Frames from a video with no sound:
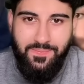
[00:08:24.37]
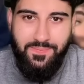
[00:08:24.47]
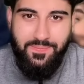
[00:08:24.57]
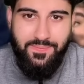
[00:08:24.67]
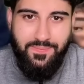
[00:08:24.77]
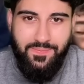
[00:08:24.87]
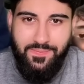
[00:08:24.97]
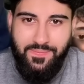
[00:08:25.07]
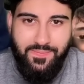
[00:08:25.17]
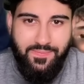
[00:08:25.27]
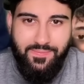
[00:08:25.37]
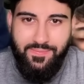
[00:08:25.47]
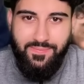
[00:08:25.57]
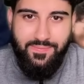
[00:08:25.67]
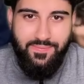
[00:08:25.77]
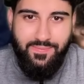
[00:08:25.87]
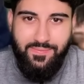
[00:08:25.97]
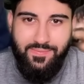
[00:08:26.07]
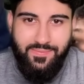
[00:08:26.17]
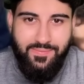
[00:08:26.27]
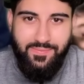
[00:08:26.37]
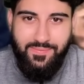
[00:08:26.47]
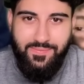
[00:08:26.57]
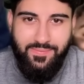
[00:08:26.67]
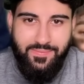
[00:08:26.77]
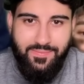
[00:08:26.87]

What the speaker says: This is my best friend. I grew up with her.